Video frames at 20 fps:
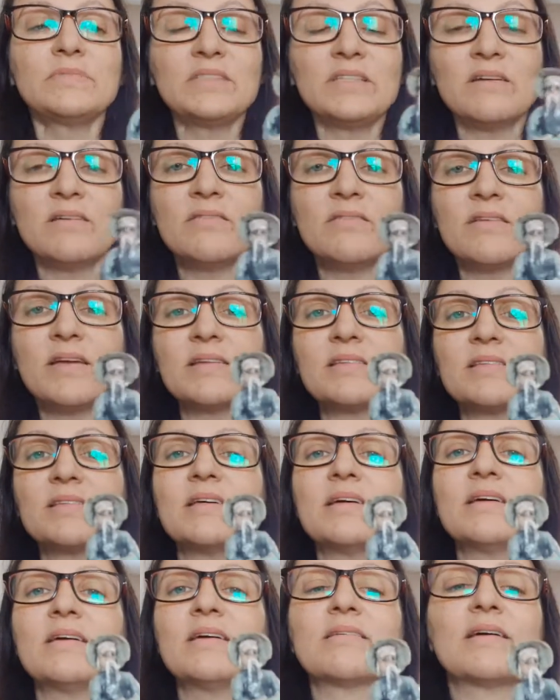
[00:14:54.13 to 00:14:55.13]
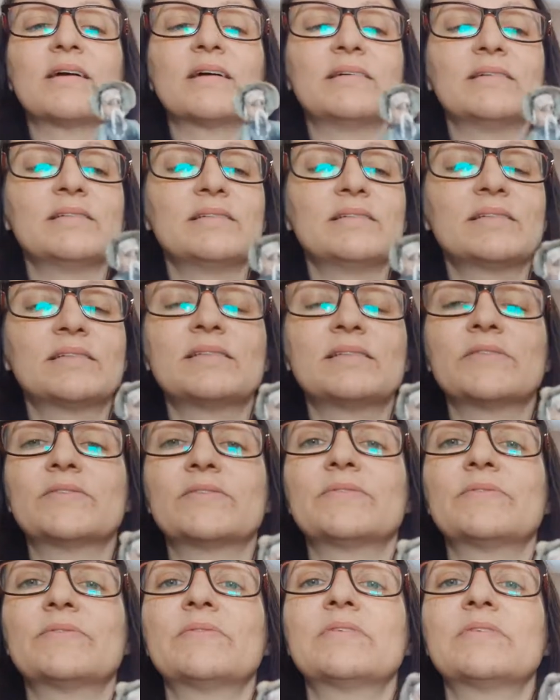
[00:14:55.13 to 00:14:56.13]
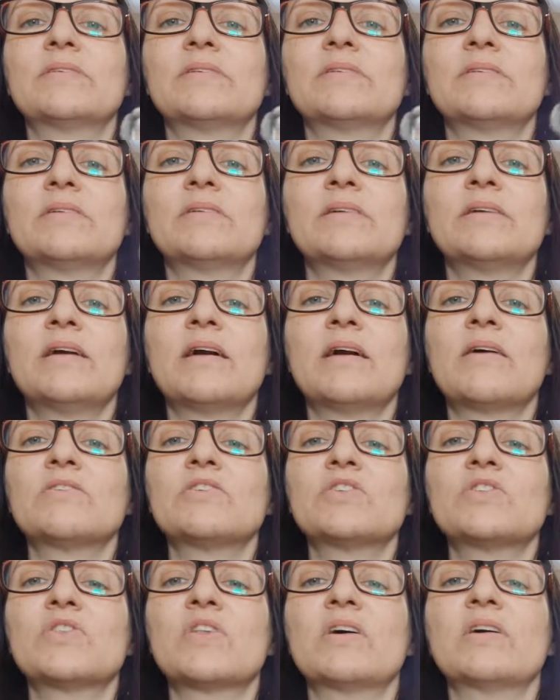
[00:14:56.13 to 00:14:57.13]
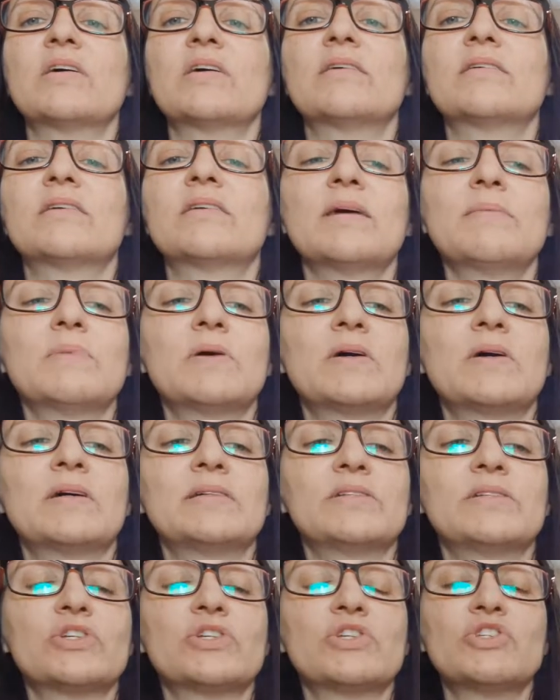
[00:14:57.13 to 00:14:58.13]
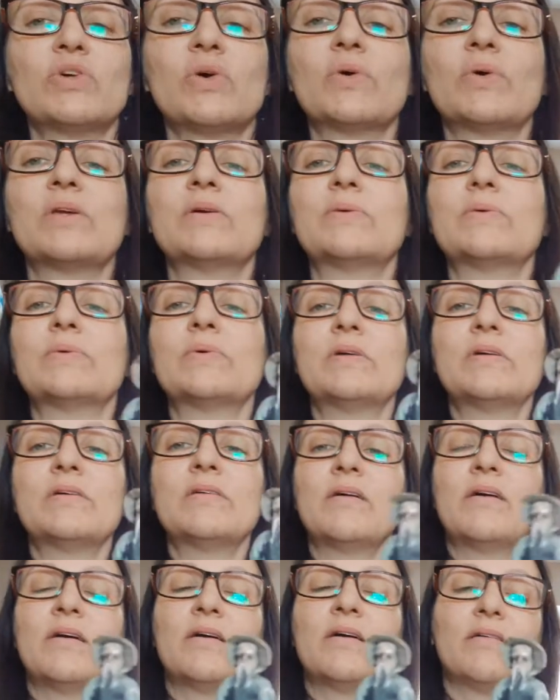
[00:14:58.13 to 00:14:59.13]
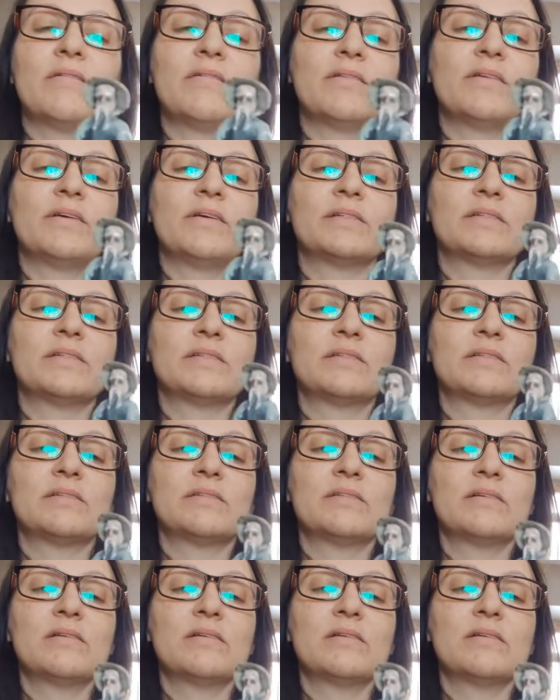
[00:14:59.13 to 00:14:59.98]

And that's that, guys. So, yeah, I just thought I'd come on to show you this.